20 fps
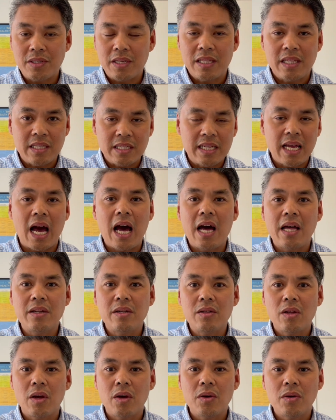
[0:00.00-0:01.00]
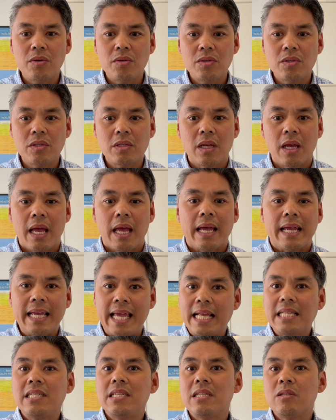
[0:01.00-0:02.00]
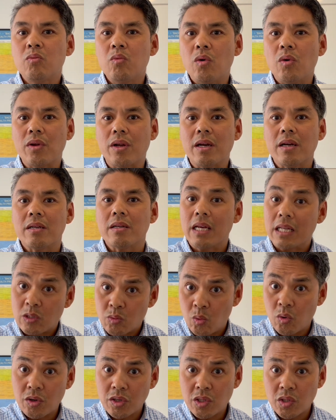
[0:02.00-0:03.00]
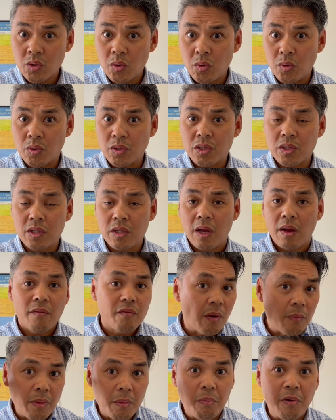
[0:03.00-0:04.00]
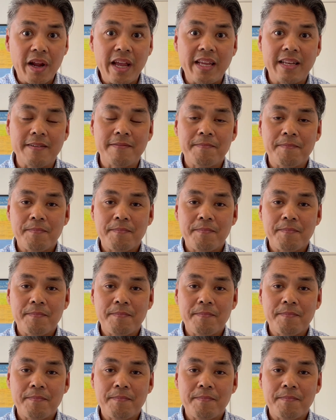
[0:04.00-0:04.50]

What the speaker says: and this garden hose gets its water source, from the brain.